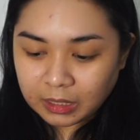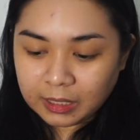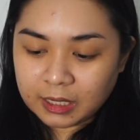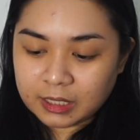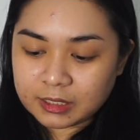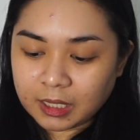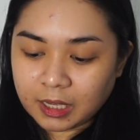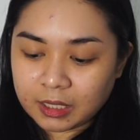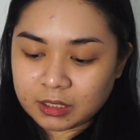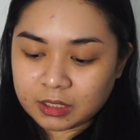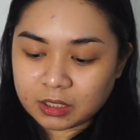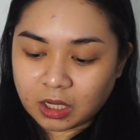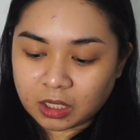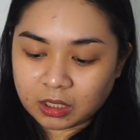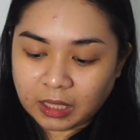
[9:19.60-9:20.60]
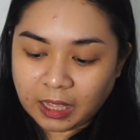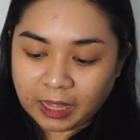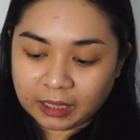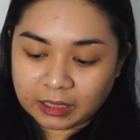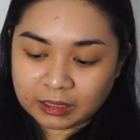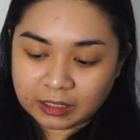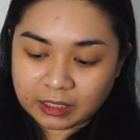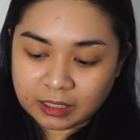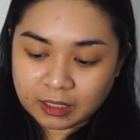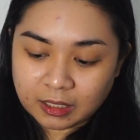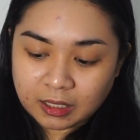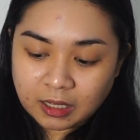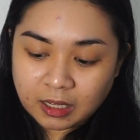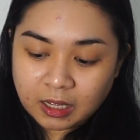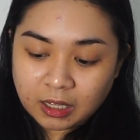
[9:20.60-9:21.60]
Kasi it's not healthy.
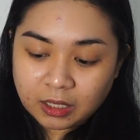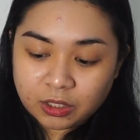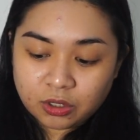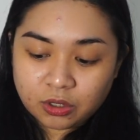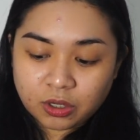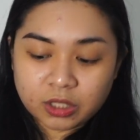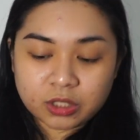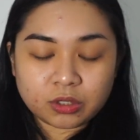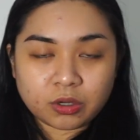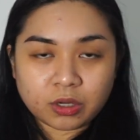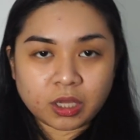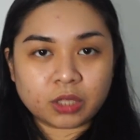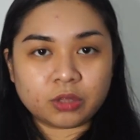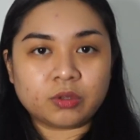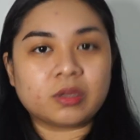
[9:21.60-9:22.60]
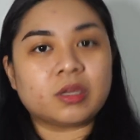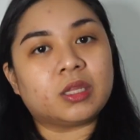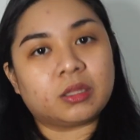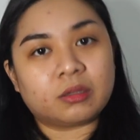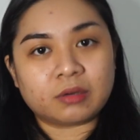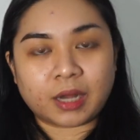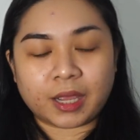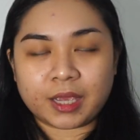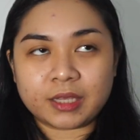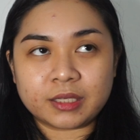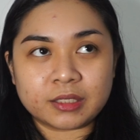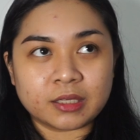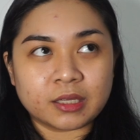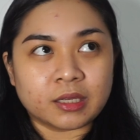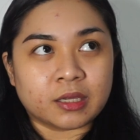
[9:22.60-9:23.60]
You know, it's okay to eat
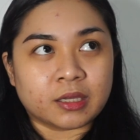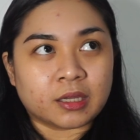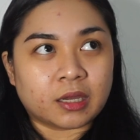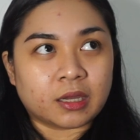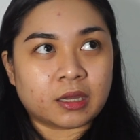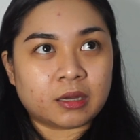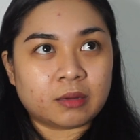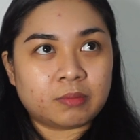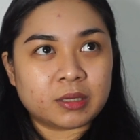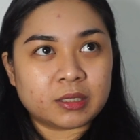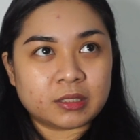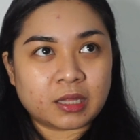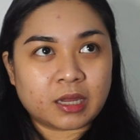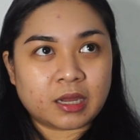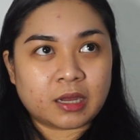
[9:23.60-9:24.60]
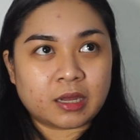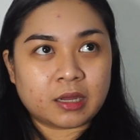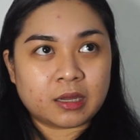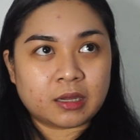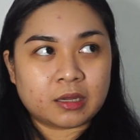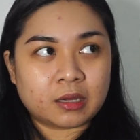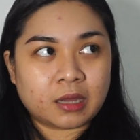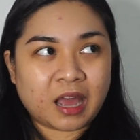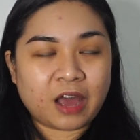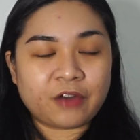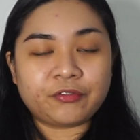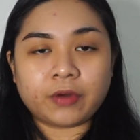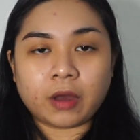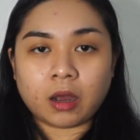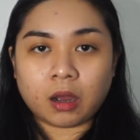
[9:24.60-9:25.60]
rice. Basta
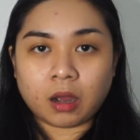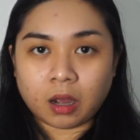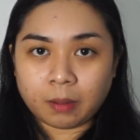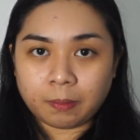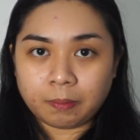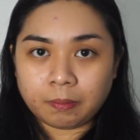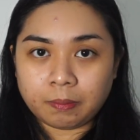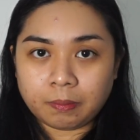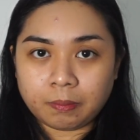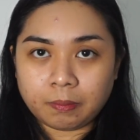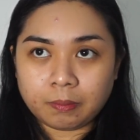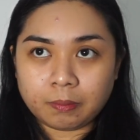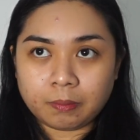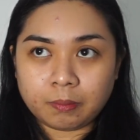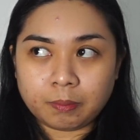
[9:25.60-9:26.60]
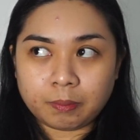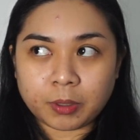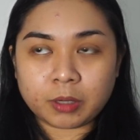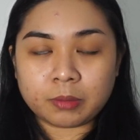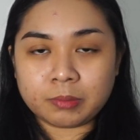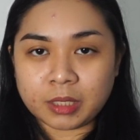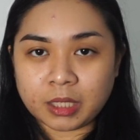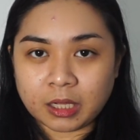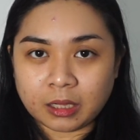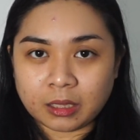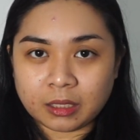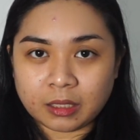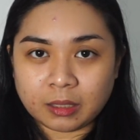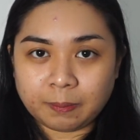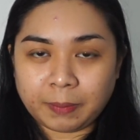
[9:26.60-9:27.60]
half a cup per meal.
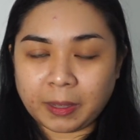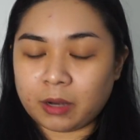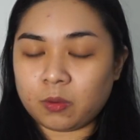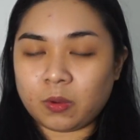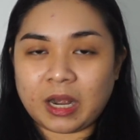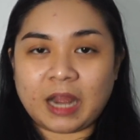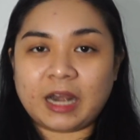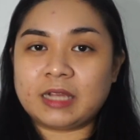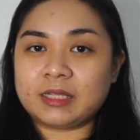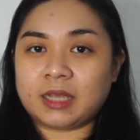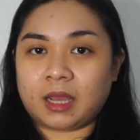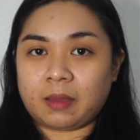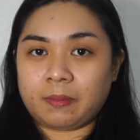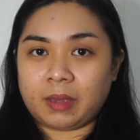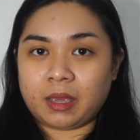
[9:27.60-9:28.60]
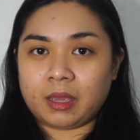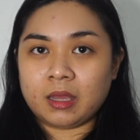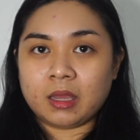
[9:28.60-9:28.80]
Pero wala na sa gabi.